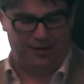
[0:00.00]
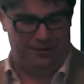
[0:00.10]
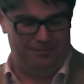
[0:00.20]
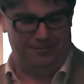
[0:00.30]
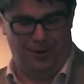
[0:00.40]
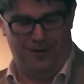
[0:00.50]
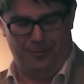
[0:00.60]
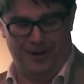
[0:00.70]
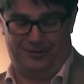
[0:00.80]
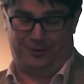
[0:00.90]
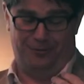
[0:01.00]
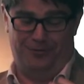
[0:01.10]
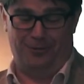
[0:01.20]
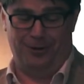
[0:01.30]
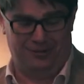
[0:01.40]
so not everyone
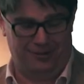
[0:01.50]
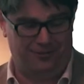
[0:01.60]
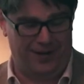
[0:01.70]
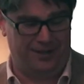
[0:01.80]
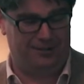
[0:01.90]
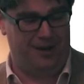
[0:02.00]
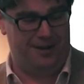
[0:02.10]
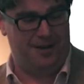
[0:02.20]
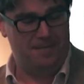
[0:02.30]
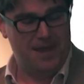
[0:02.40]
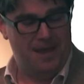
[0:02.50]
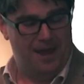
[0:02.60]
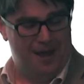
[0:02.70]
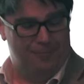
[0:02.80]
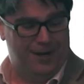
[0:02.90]
thought it was as funny as I did
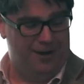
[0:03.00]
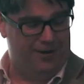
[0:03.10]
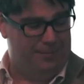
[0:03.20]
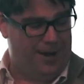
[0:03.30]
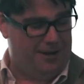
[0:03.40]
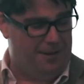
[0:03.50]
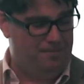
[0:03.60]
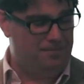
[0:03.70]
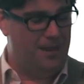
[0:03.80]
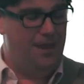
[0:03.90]
when I read about it.